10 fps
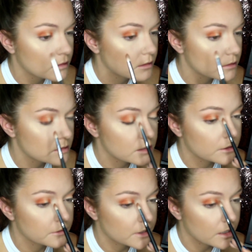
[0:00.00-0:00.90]
And then I'm
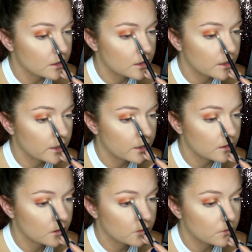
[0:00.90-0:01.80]
going to also
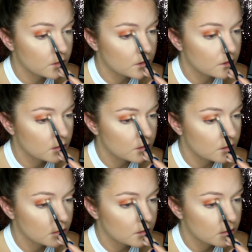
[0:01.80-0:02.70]
take this shade
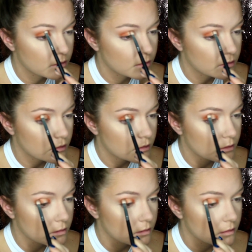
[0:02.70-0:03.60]
on the inner
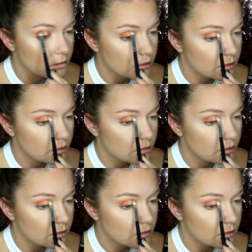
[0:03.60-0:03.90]
portion.